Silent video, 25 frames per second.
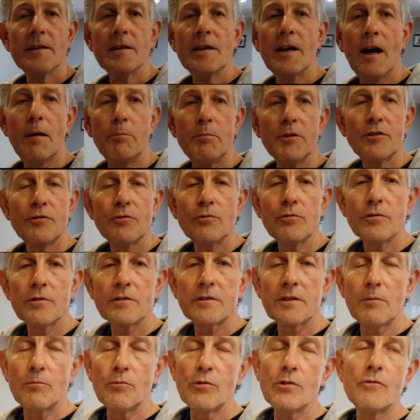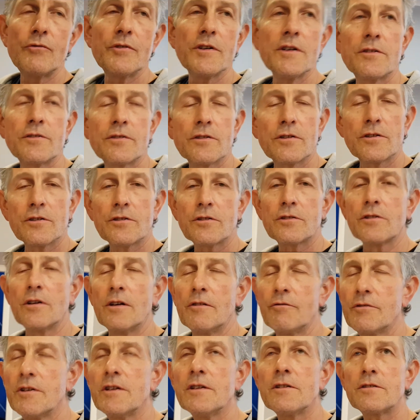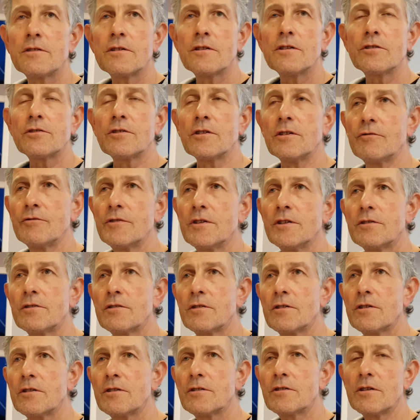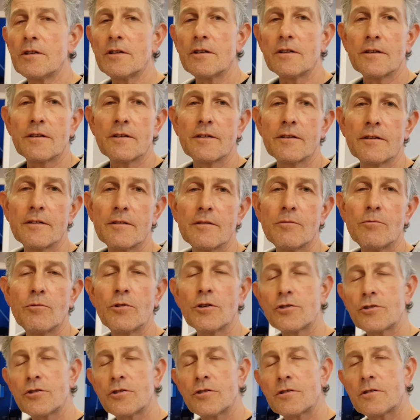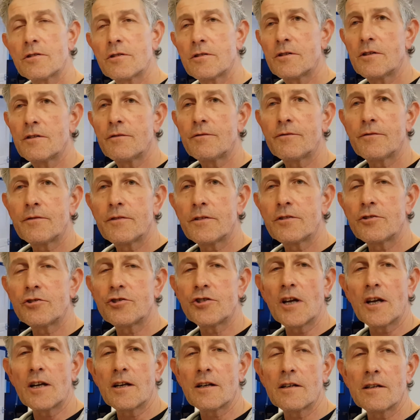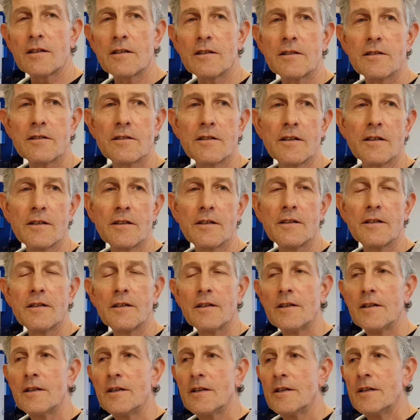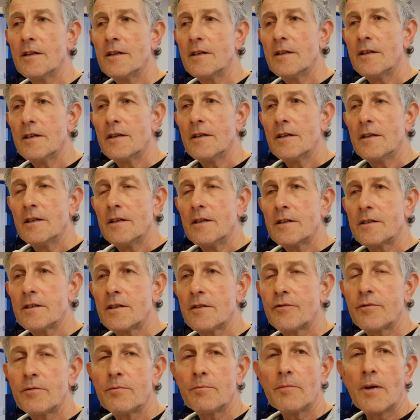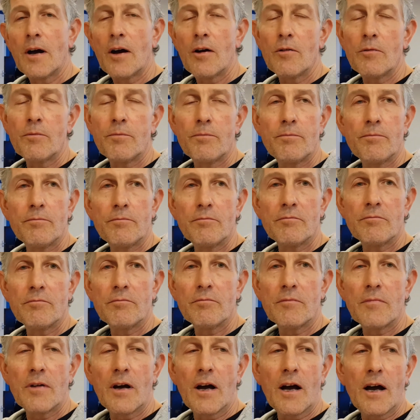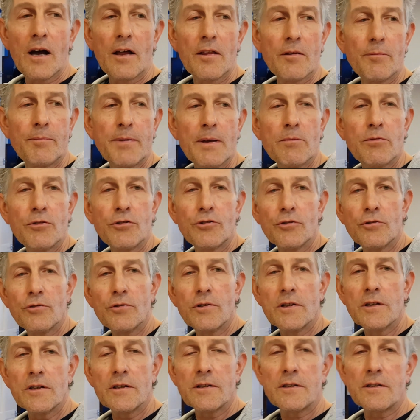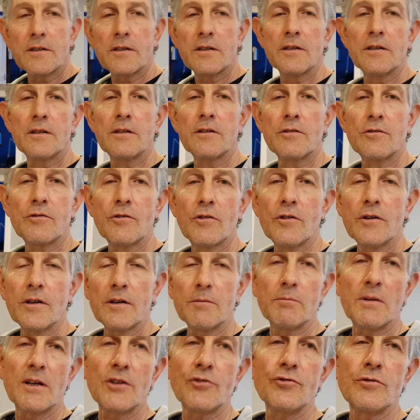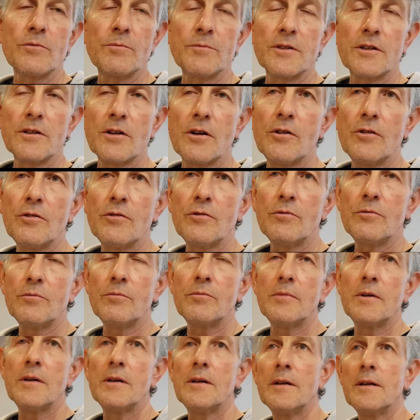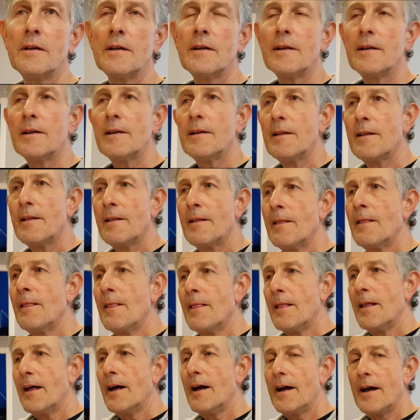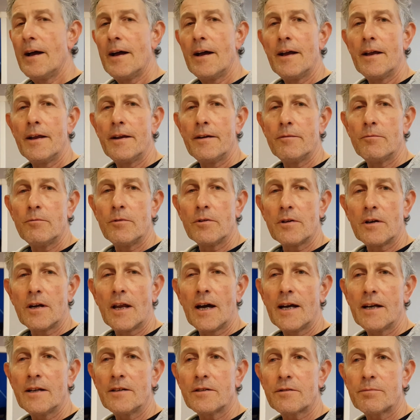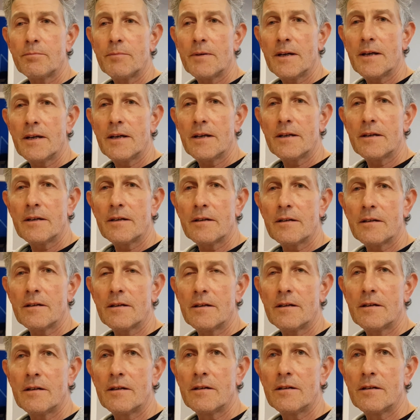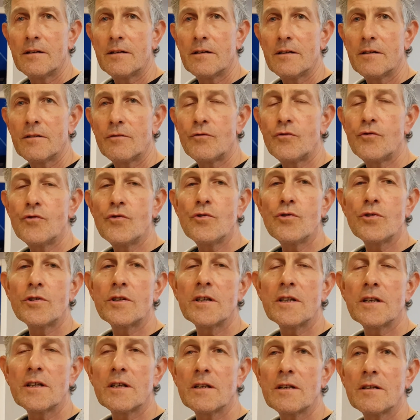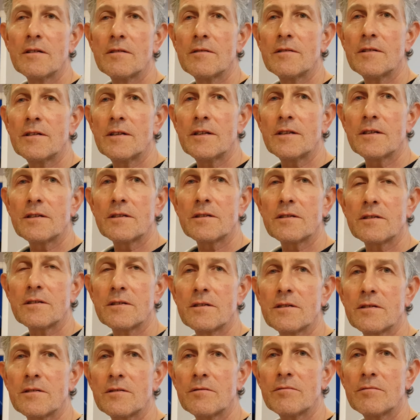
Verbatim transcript: I've been doing some more research and research and research and watch different channels and different how other people do it growing mushrooms at home and with the lion's mane, fruiting, it's,